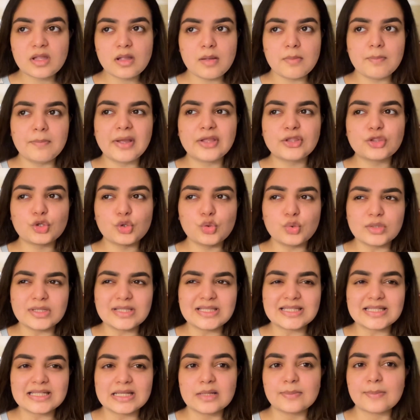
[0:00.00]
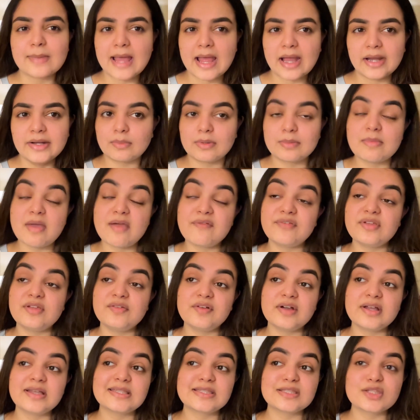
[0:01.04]
My throat is still bad, but my
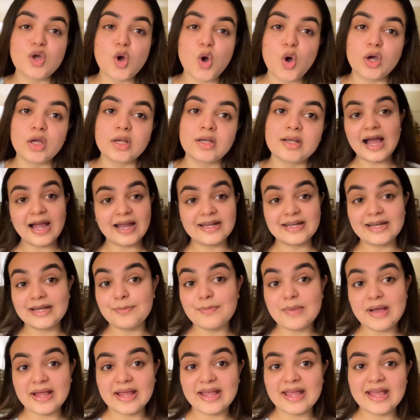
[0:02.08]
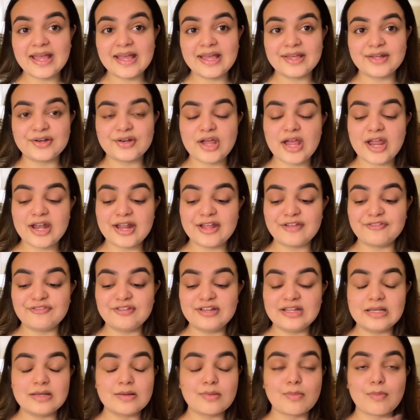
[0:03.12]
fever is gone. I did my hair and I
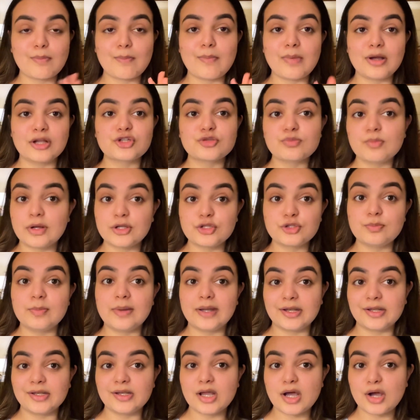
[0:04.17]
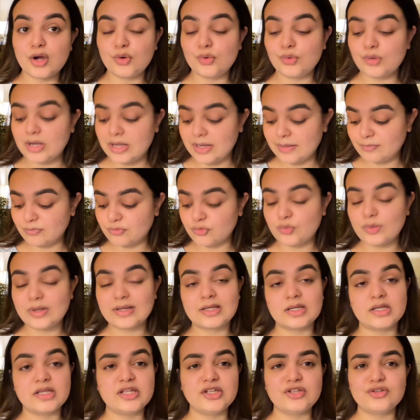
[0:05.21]
feel much better now. I'm
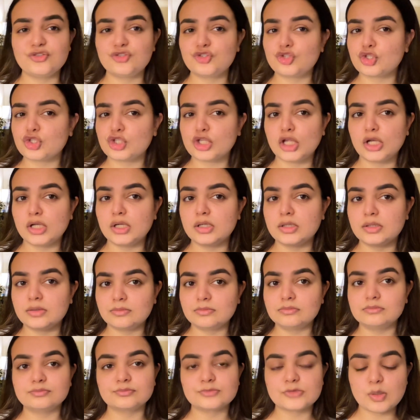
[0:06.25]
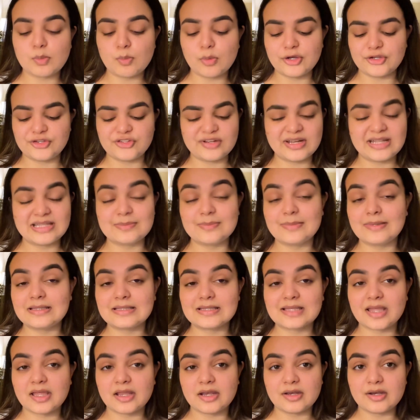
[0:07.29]
quickly just gonna moisturize my
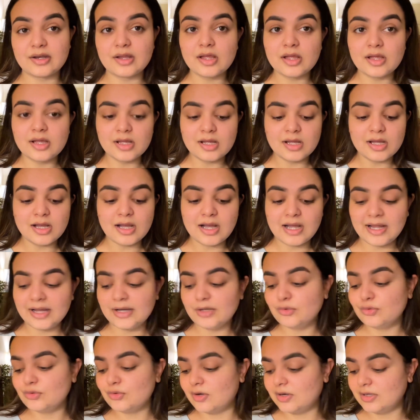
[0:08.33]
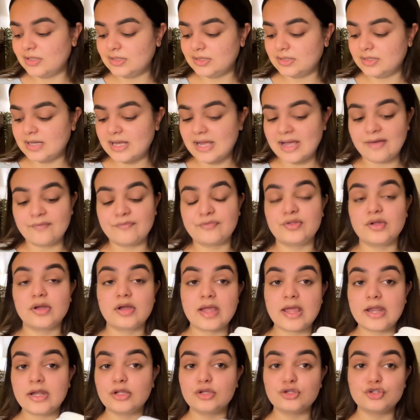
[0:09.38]
skin. I do not have the
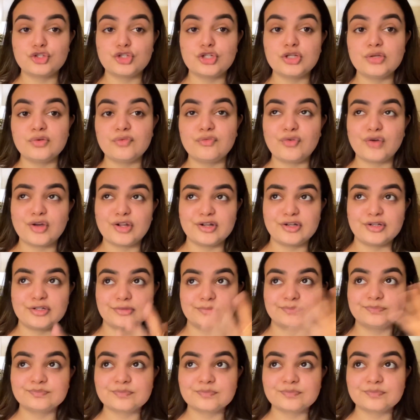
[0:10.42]
energy for a,